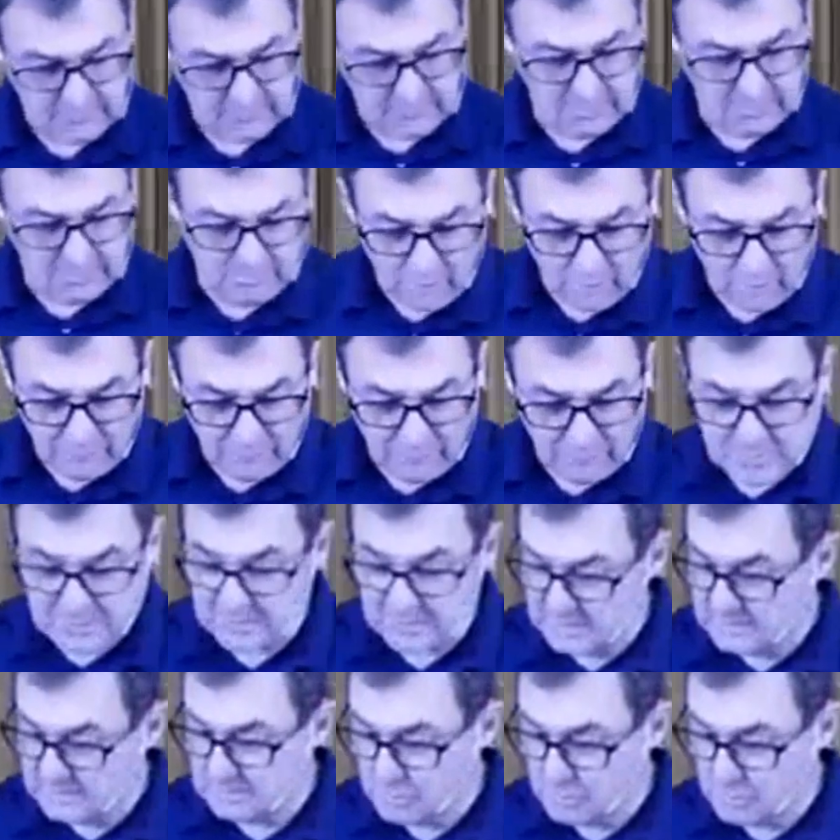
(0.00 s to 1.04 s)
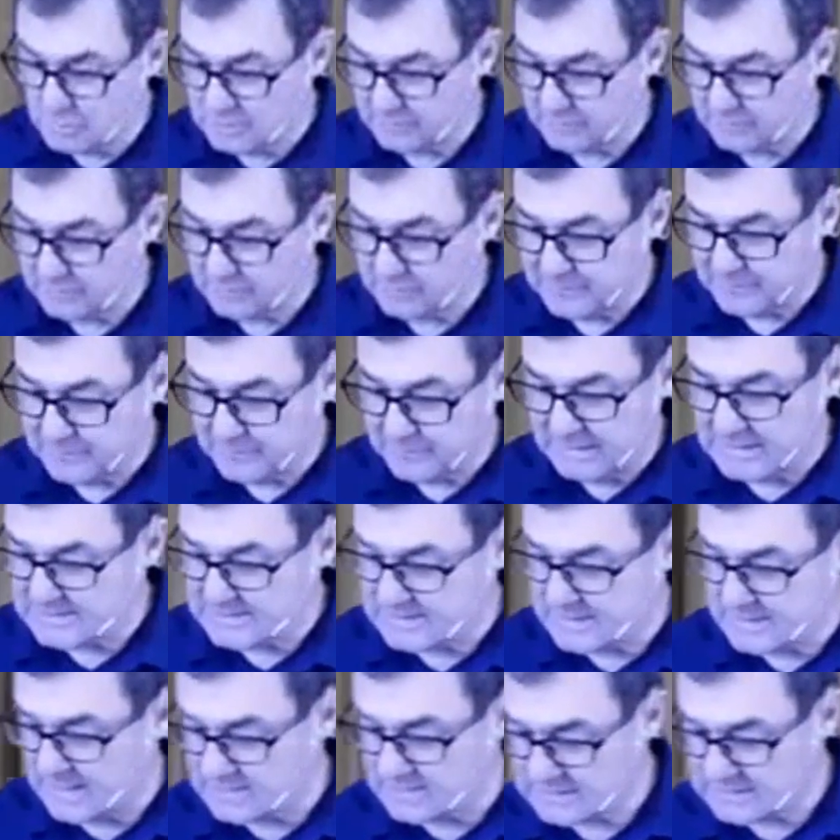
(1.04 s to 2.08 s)
Proverbs, and then the book of
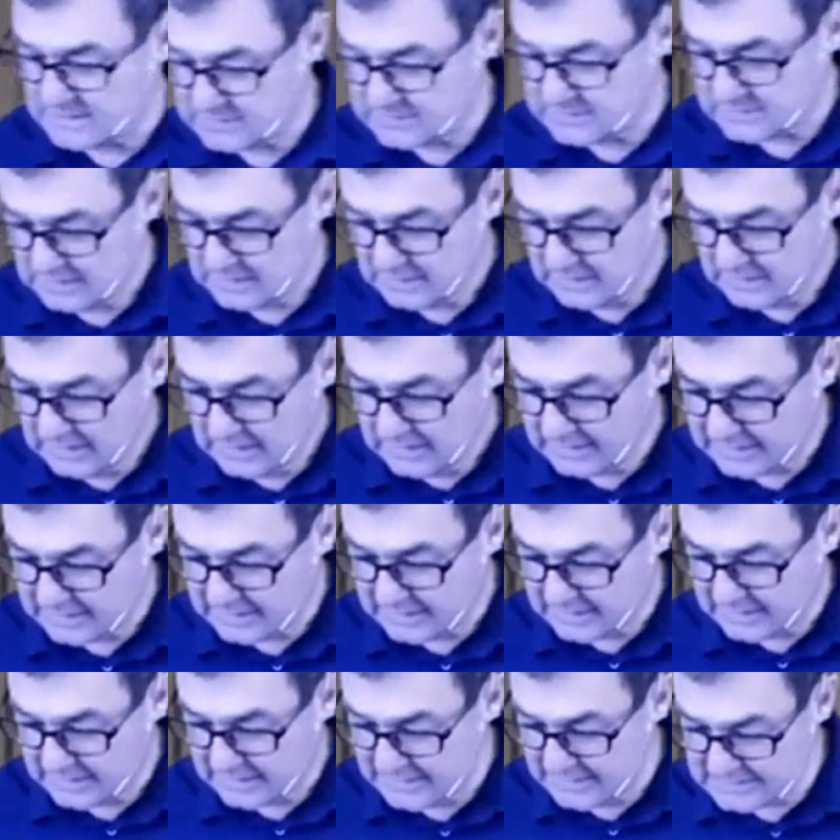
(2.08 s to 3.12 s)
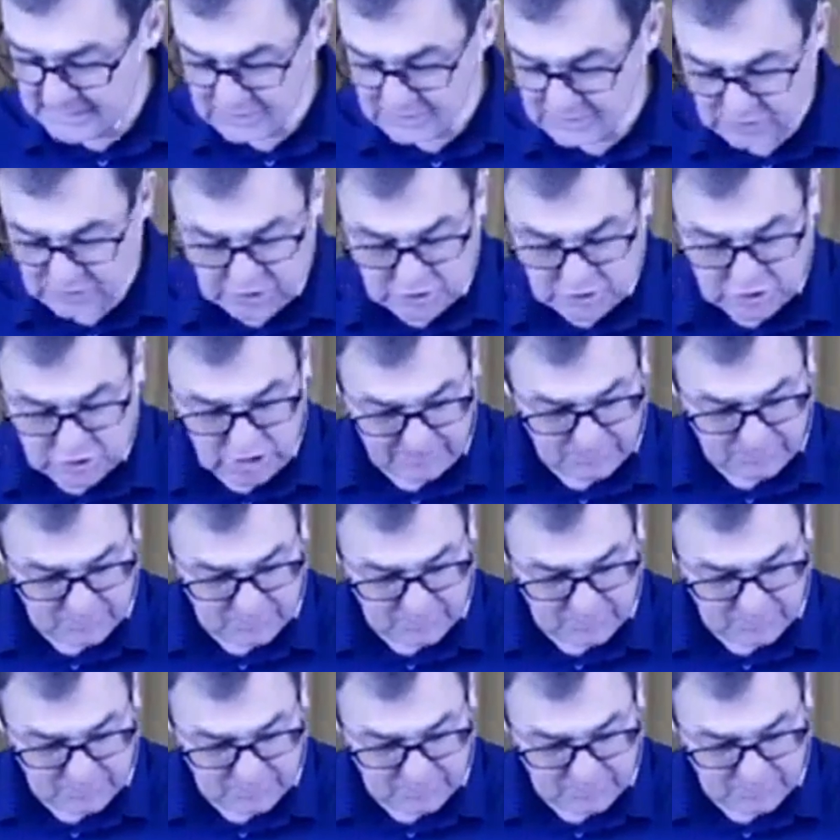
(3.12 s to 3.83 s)
Ecclesiastes. Ecclesiastes chapter